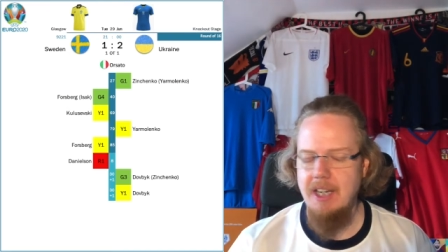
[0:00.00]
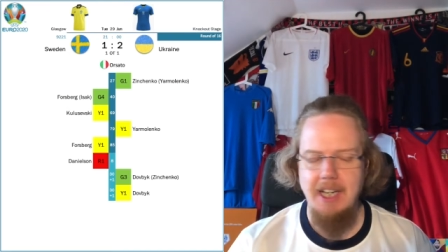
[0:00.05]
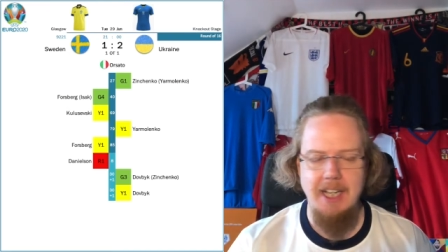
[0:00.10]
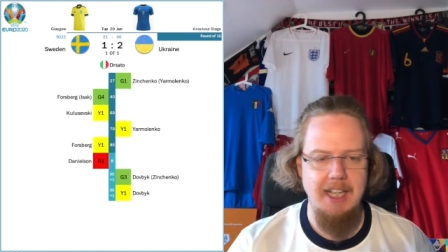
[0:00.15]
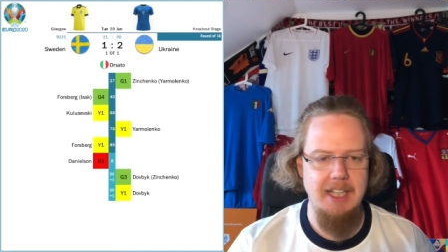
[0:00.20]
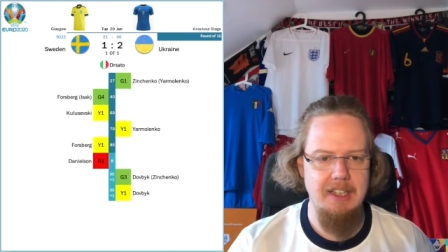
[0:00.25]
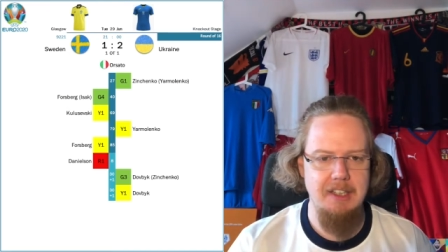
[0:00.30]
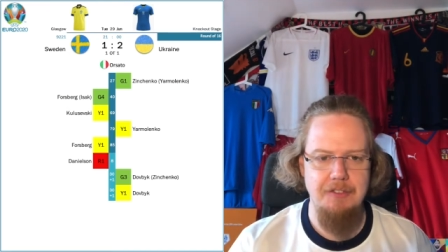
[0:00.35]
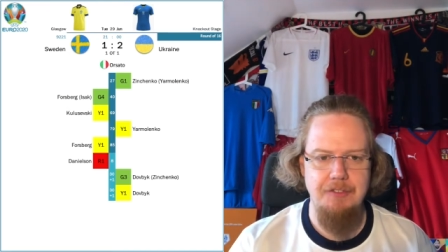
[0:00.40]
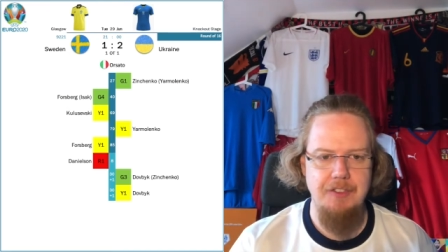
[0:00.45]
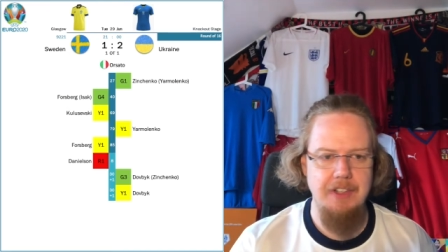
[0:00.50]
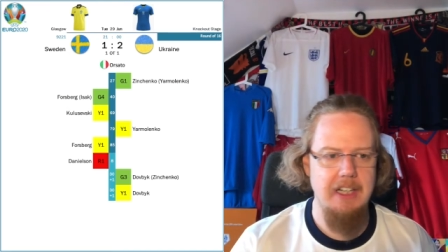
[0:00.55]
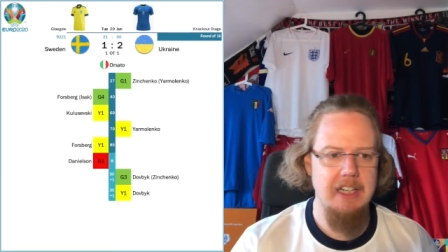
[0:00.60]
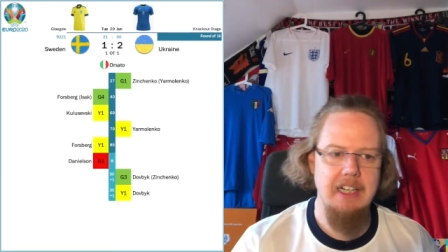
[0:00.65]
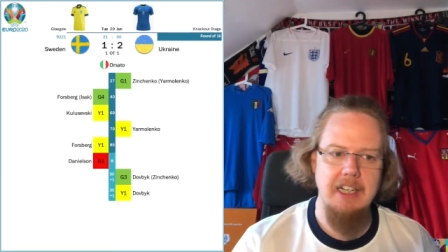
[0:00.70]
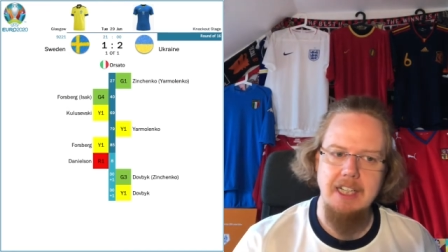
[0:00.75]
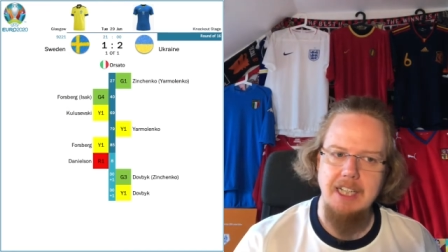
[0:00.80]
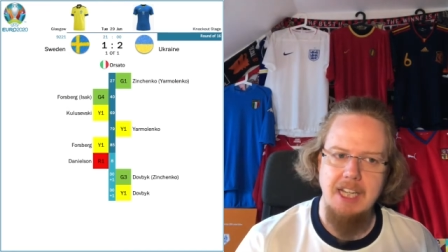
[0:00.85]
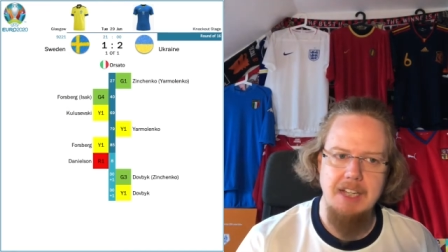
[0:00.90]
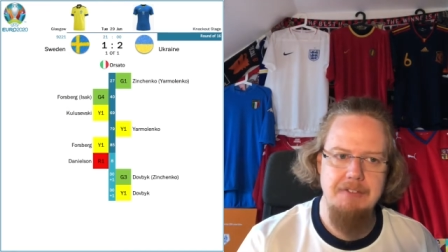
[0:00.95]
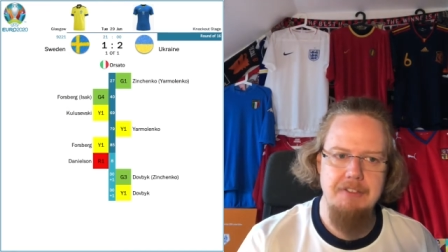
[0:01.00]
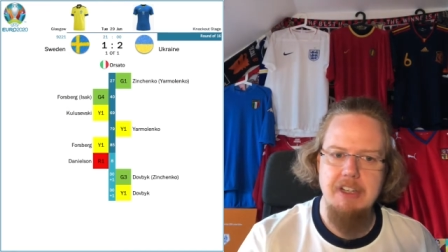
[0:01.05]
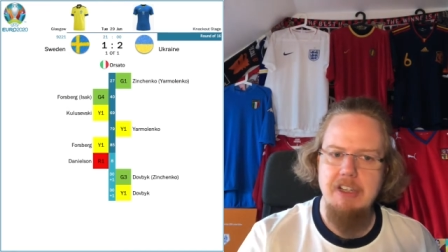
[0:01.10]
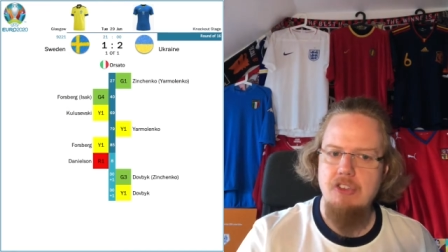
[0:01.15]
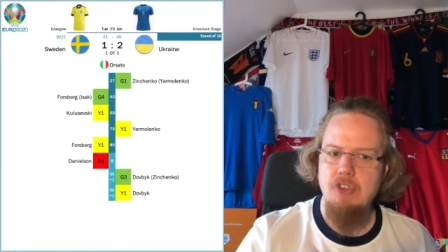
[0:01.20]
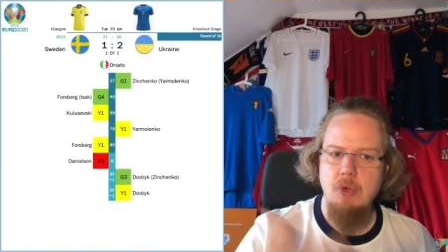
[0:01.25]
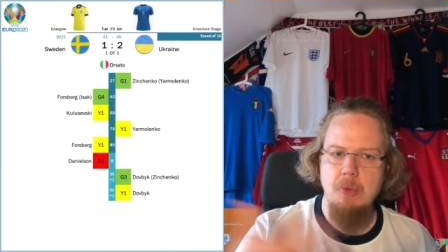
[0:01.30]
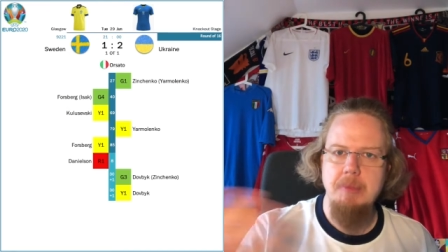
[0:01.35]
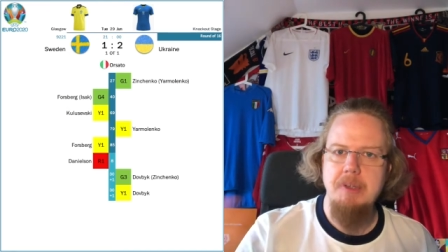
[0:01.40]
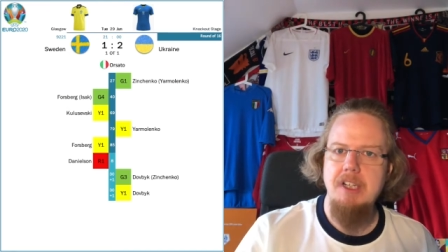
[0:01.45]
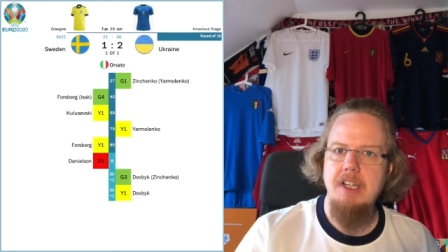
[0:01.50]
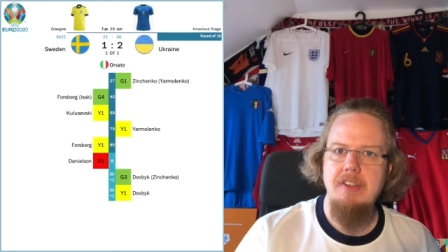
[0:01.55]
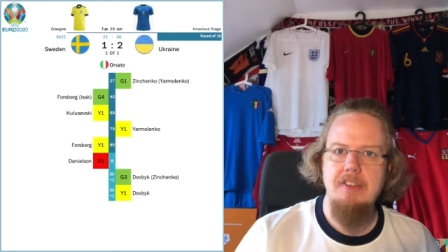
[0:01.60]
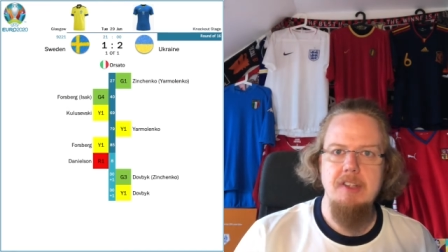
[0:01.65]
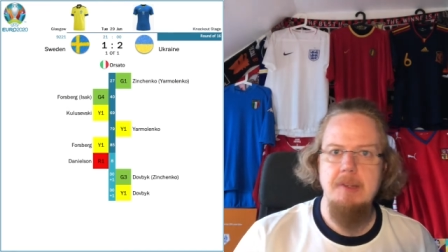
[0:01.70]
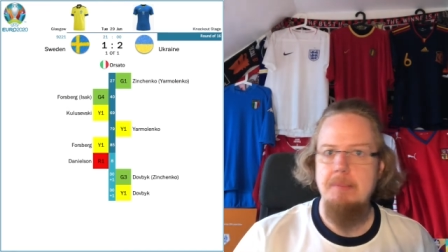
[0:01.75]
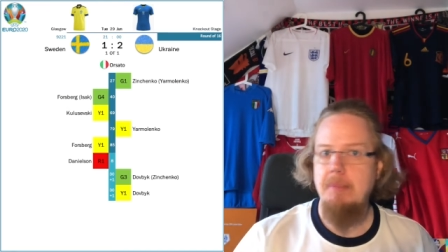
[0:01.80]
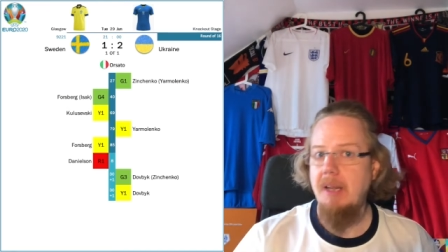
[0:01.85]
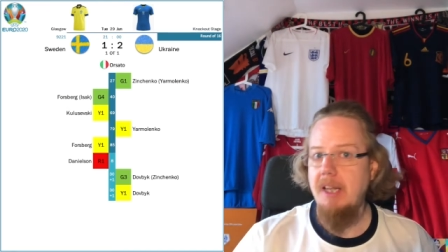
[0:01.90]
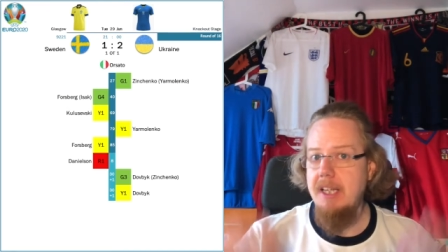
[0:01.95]
I had the feeling like every two
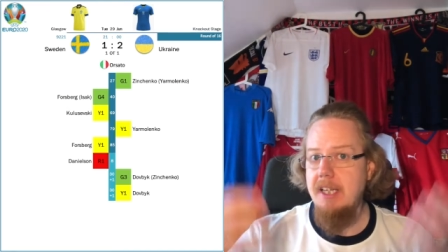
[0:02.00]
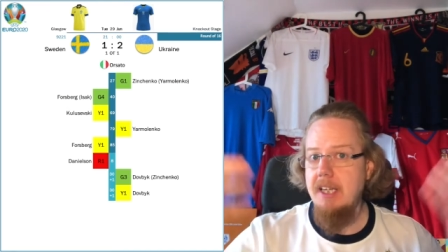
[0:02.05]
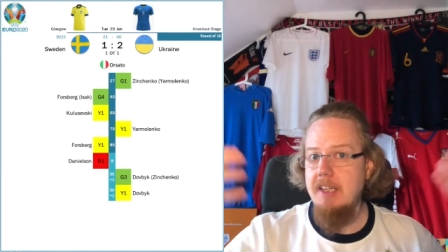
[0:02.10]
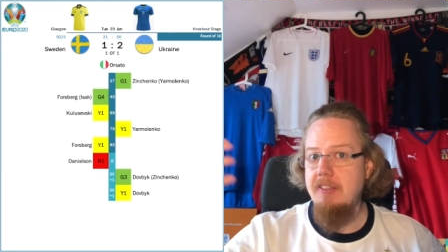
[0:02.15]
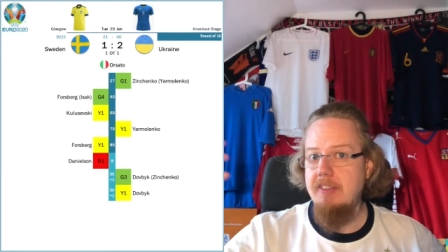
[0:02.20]
minutes a player